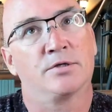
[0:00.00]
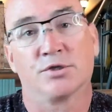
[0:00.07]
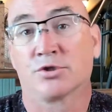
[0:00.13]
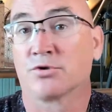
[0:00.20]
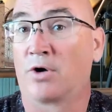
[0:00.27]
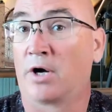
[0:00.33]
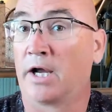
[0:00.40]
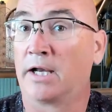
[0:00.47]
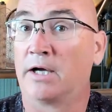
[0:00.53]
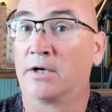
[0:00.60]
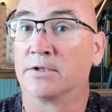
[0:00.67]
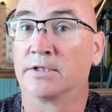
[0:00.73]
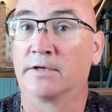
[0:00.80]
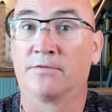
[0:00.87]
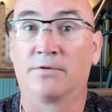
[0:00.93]
just trying
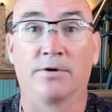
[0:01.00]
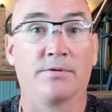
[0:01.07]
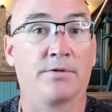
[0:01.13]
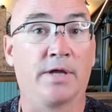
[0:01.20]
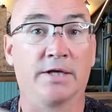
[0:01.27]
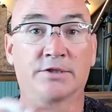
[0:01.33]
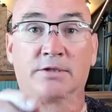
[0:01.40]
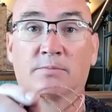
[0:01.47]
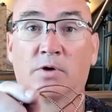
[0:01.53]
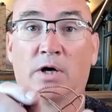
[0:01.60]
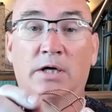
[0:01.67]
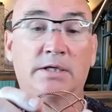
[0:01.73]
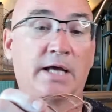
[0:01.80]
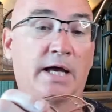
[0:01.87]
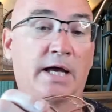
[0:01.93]
out different things to
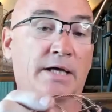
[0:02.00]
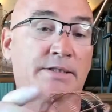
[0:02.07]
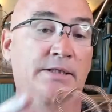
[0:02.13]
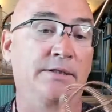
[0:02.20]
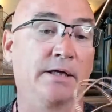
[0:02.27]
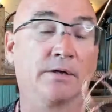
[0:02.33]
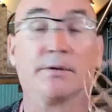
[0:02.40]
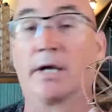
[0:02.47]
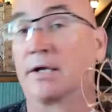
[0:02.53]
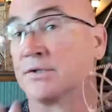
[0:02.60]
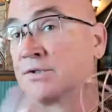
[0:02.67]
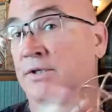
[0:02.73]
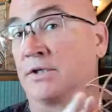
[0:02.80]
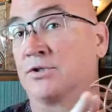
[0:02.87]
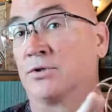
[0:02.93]
broadcast in there, like
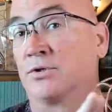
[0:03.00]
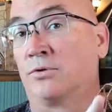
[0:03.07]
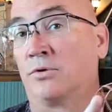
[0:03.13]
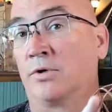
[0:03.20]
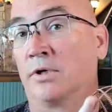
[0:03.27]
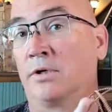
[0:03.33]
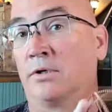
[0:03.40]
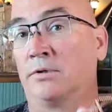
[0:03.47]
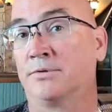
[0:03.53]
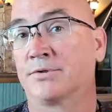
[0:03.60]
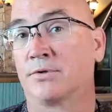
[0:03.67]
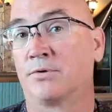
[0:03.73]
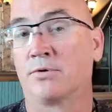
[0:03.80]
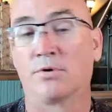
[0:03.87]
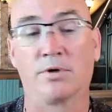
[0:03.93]
essential oils,
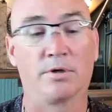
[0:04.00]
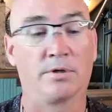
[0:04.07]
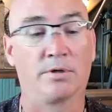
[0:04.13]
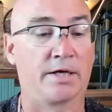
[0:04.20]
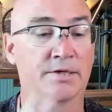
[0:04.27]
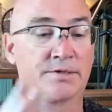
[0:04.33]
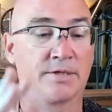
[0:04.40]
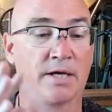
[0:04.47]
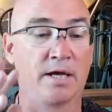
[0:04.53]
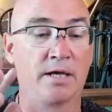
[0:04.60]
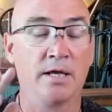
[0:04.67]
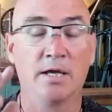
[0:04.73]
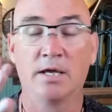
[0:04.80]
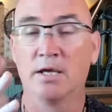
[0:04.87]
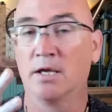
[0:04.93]
or like I say,
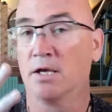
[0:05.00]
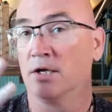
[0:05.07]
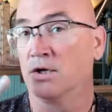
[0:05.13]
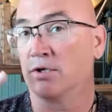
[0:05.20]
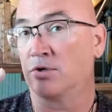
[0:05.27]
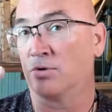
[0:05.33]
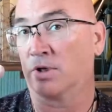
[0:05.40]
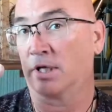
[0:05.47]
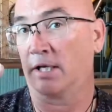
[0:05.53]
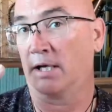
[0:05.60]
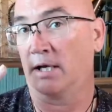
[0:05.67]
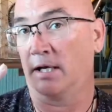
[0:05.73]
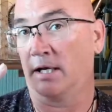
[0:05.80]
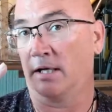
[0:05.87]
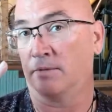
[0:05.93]
you
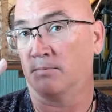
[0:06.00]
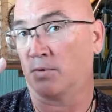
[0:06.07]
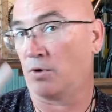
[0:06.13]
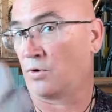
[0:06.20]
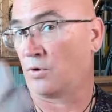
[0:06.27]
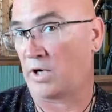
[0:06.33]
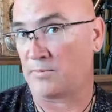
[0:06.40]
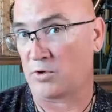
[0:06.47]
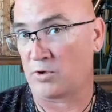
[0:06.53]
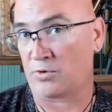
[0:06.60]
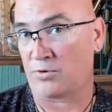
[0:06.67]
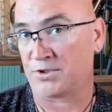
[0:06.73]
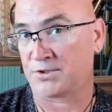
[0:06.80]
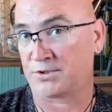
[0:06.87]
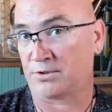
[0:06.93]
can program your
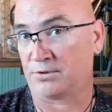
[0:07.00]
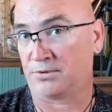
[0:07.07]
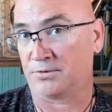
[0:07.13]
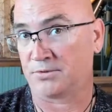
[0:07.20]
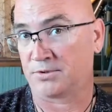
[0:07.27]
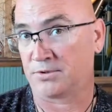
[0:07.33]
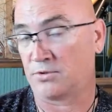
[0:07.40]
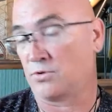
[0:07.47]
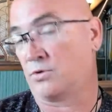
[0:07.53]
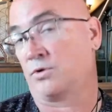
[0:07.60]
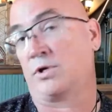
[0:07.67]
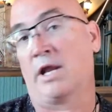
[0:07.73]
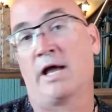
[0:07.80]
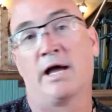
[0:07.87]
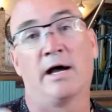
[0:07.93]
crystals. You
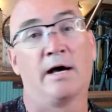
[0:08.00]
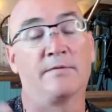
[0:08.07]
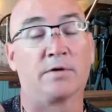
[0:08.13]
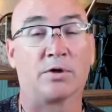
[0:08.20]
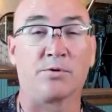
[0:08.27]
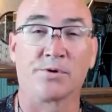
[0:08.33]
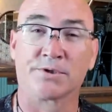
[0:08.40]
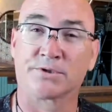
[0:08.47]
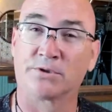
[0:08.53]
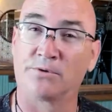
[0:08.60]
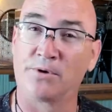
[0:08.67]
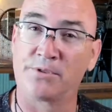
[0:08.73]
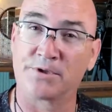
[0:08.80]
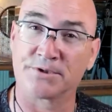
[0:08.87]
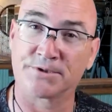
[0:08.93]
can have a crystal
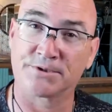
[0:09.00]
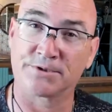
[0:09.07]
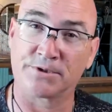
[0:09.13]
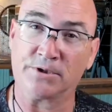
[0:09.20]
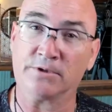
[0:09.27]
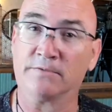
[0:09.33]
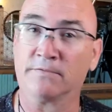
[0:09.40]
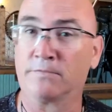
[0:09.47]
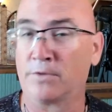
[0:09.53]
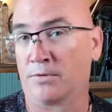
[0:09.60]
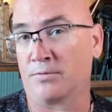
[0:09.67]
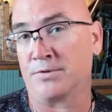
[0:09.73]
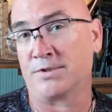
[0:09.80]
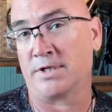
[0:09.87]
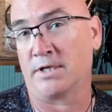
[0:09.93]
with a certain
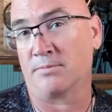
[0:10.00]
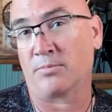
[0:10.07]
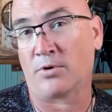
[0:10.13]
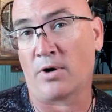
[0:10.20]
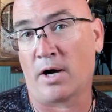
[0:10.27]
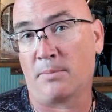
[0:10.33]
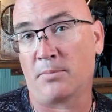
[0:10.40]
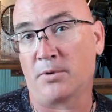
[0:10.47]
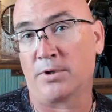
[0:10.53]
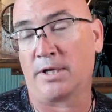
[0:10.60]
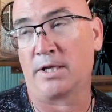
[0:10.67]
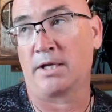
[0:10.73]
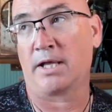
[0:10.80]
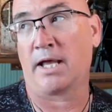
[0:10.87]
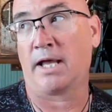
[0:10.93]
frequency and
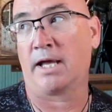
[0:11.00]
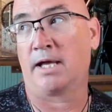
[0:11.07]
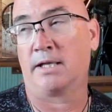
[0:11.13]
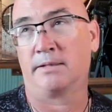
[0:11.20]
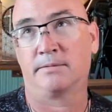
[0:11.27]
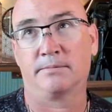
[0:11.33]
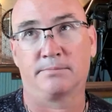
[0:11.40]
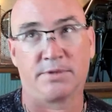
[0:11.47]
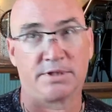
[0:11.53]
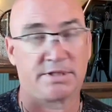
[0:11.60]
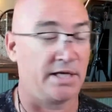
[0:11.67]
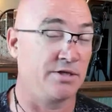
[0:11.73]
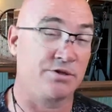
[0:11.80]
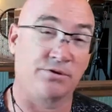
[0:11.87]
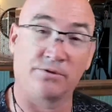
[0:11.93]
property and
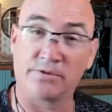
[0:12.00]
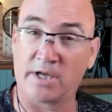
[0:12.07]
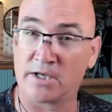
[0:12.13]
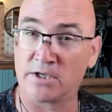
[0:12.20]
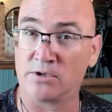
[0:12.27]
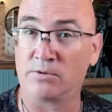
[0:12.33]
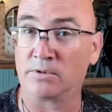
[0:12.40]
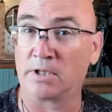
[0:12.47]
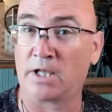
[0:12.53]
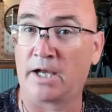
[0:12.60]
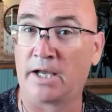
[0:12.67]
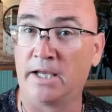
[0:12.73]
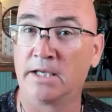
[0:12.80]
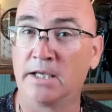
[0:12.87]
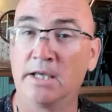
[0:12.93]
potential that you
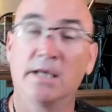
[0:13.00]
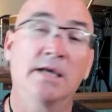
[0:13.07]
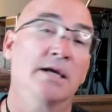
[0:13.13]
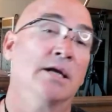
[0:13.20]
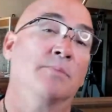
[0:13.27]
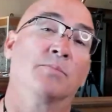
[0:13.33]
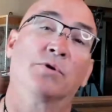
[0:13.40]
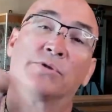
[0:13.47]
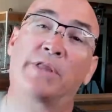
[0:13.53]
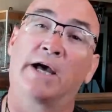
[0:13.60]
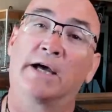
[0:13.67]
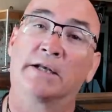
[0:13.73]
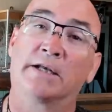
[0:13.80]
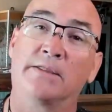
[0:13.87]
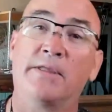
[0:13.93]
like, and put
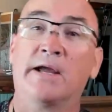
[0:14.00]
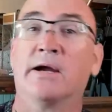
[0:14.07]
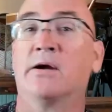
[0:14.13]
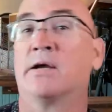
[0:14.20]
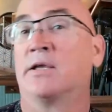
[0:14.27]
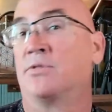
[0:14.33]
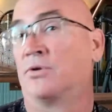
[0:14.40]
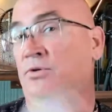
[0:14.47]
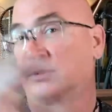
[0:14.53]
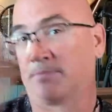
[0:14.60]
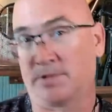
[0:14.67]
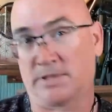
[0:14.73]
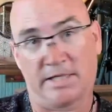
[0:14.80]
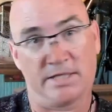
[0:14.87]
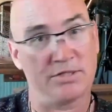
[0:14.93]
that in there, and those
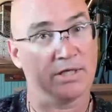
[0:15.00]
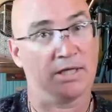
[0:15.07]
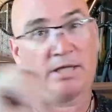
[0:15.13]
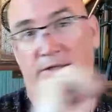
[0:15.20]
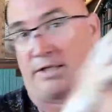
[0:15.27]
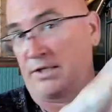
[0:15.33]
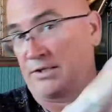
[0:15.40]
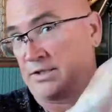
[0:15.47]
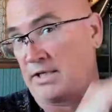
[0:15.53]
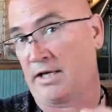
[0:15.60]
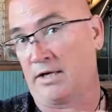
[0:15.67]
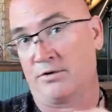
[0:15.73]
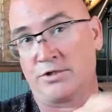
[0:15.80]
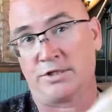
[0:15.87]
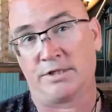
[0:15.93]
potentialities and
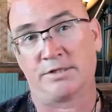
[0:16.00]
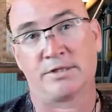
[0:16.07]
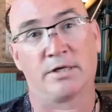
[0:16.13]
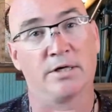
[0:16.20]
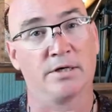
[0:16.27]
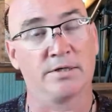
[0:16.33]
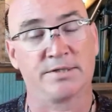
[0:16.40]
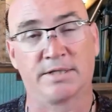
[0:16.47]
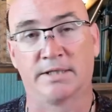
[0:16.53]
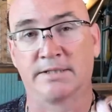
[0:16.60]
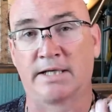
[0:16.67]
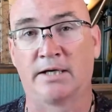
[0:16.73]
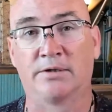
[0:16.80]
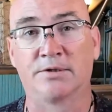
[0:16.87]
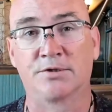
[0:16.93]
energies are sent
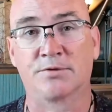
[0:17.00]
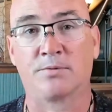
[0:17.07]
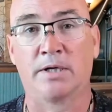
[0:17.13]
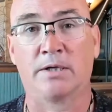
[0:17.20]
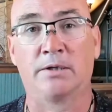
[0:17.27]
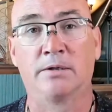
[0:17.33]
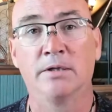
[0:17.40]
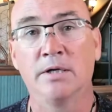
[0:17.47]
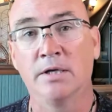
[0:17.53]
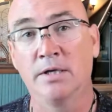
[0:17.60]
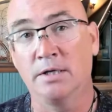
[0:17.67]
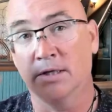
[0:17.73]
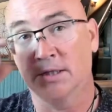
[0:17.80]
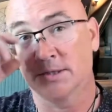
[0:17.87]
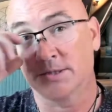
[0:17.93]
out as well.
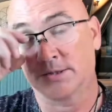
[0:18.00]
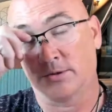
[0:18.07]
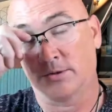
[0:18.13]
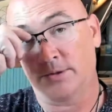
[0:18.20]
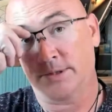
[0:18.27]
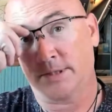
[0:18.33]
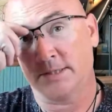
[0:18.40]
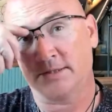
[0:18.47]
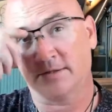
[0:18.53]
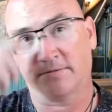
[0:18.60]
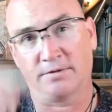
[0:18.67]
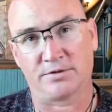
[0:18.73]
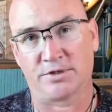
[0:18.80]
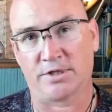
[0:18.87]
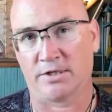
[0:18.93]
So the tensor
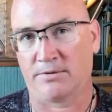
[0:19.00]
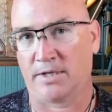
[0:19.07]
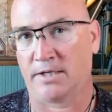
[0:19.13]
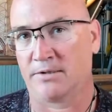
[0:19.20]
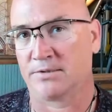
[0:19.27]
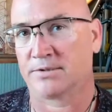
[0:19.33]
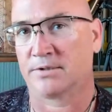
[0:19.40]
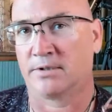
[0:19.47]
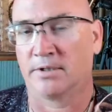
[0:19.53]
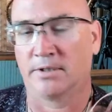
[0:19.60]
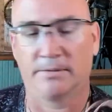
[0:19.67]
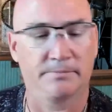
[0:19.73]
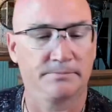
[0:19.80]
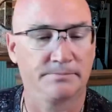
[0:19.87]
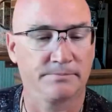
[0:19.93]
field generators
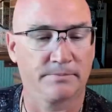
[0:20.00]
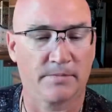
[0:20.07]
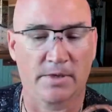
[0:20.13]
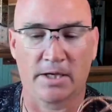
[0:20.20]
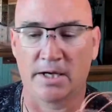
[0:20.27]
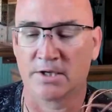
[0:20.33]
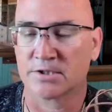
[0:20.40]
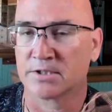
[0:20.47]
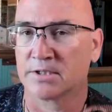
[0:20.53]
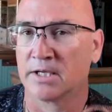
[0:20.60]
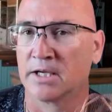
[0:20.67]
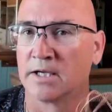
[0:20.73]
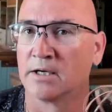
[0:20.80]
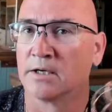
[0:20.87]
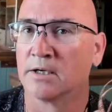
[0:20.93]
are gosh,
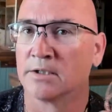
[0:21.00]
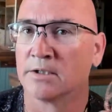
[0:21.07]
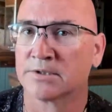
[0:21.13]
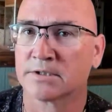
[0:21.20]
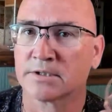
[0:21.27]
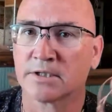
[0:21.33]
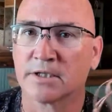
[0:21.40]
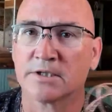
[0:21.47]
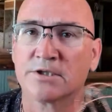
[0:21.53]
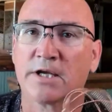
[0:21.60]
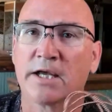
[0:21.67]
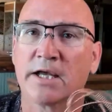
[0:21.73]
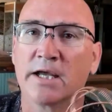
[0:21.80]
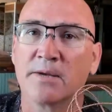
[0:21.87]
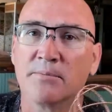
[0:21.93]
they are such
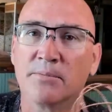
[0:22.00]
a